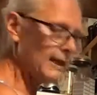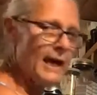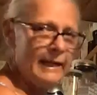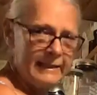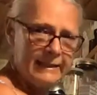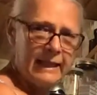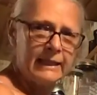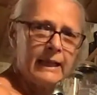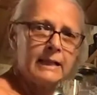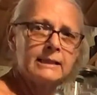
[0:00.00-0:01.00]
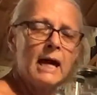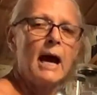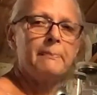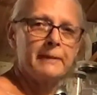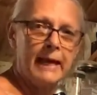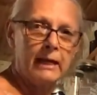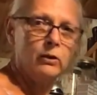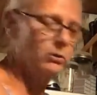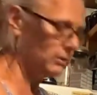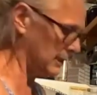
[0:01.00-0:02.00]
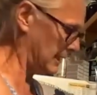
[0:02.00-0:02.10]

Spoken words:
and I set it on top, and that'll hold it